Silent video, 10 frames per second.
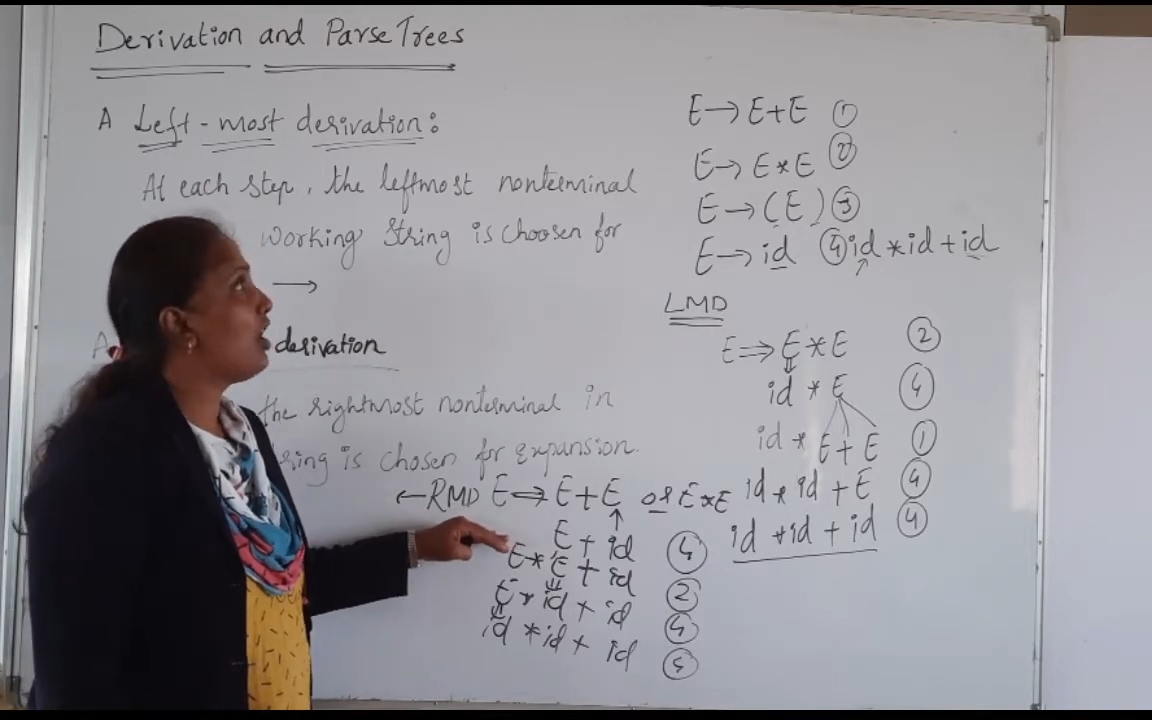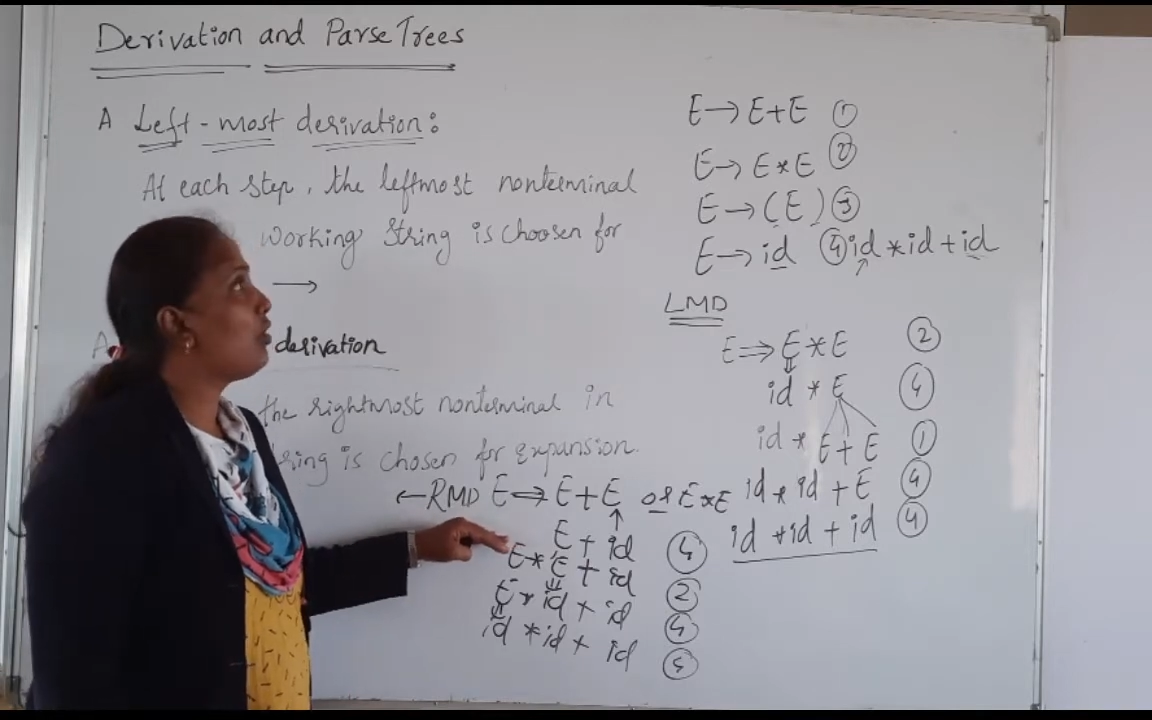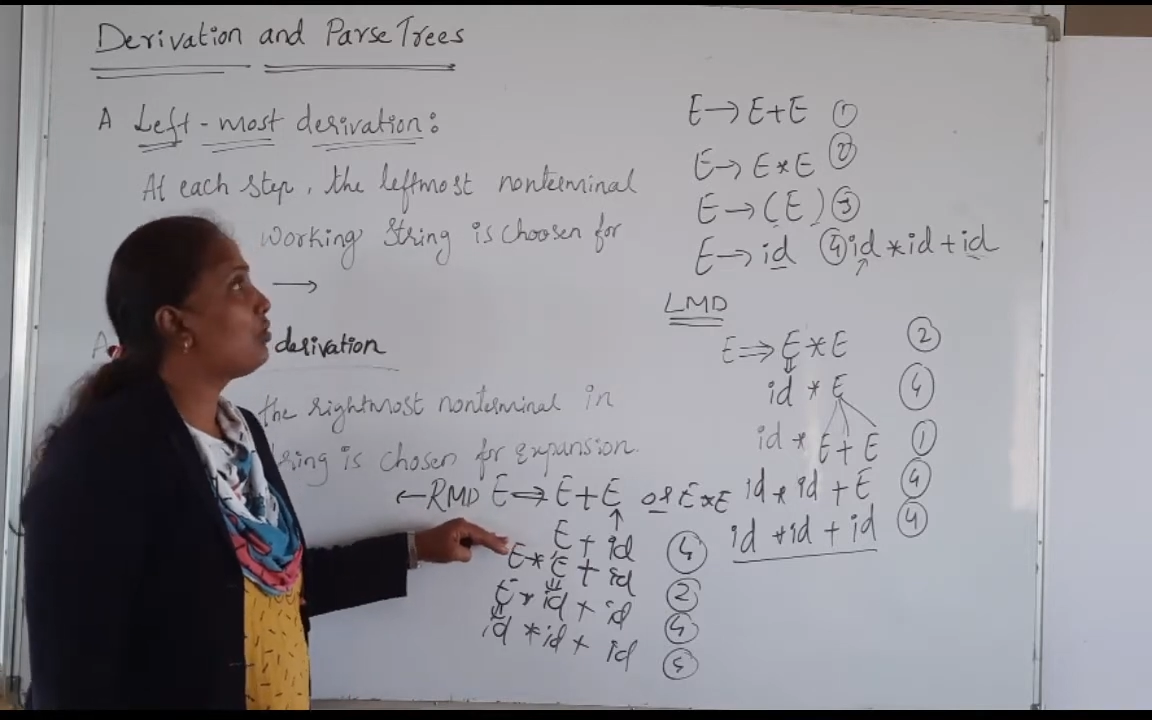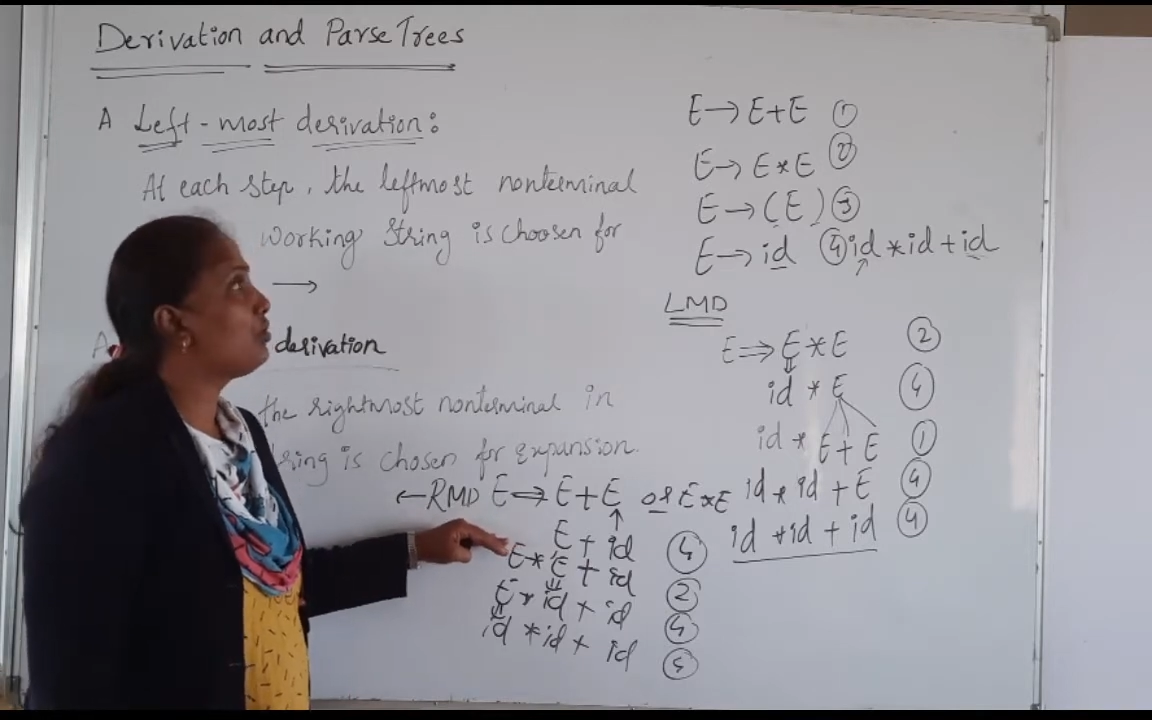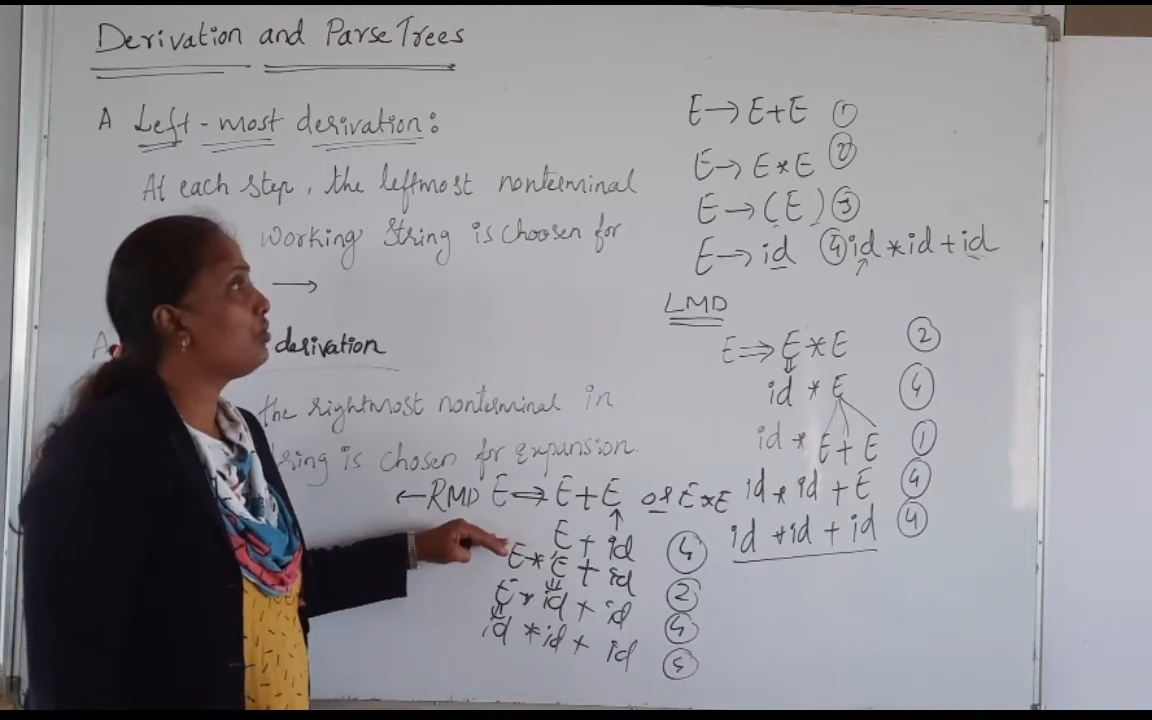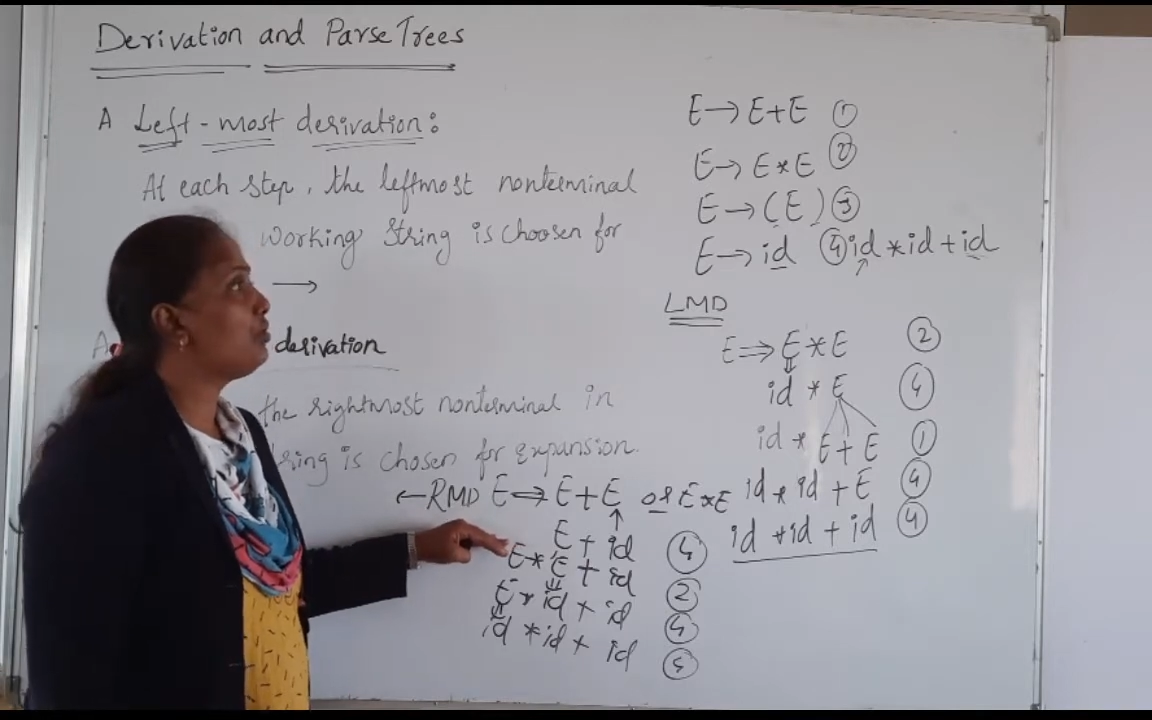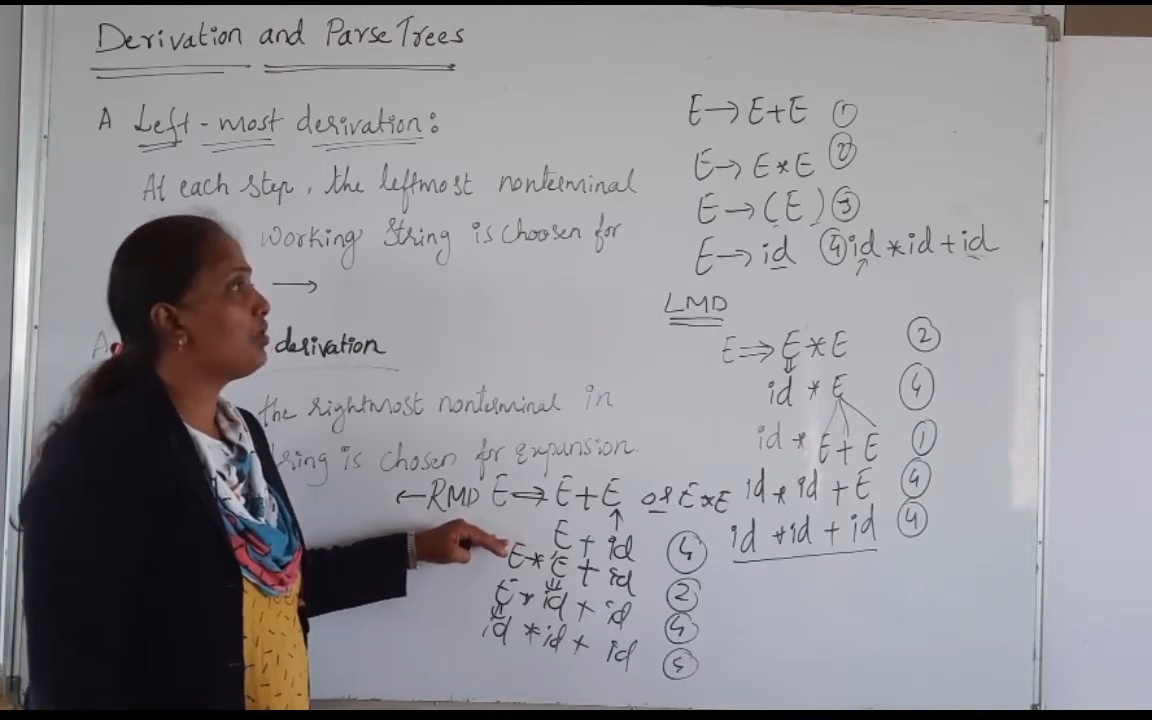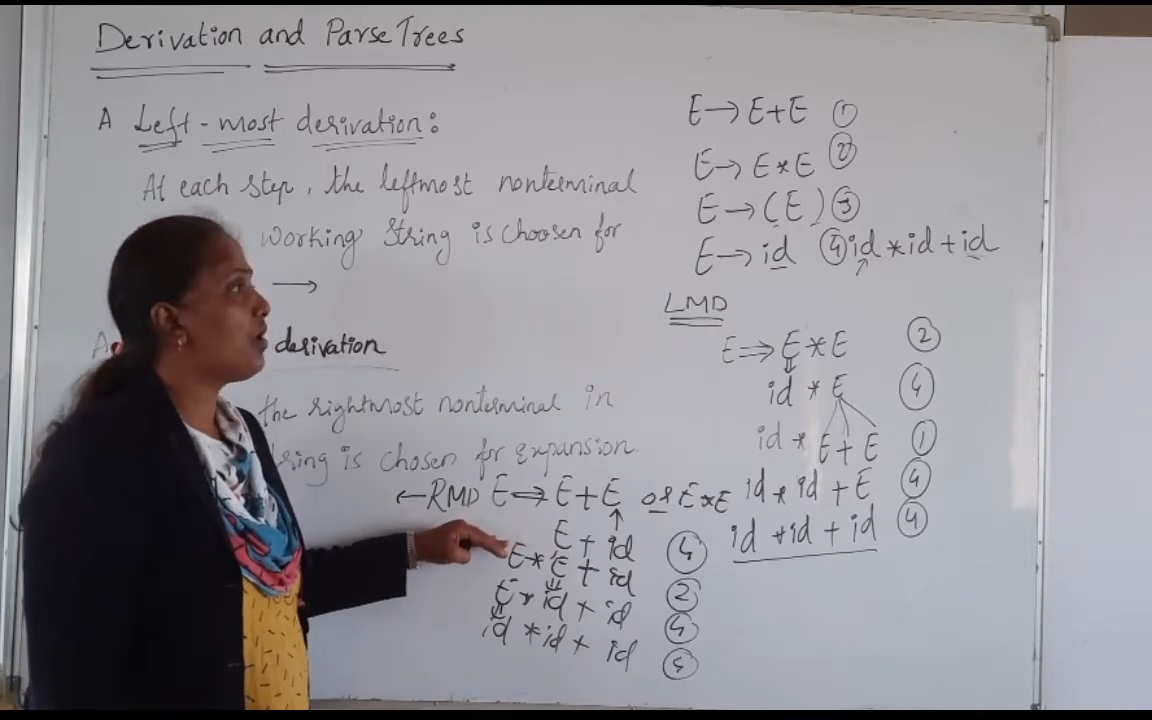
how to